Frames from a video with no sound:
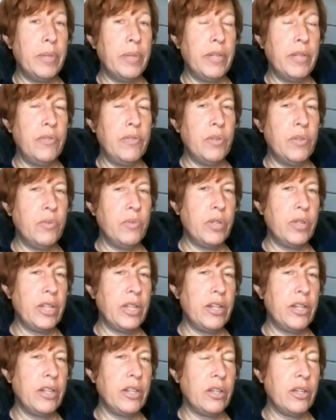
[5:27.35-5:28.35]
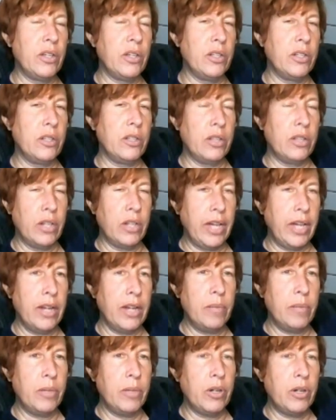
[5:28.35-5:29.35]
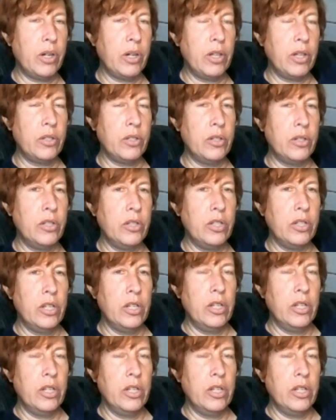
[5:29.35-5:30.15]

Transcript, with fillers: but if you really get a good look at them, they're colored.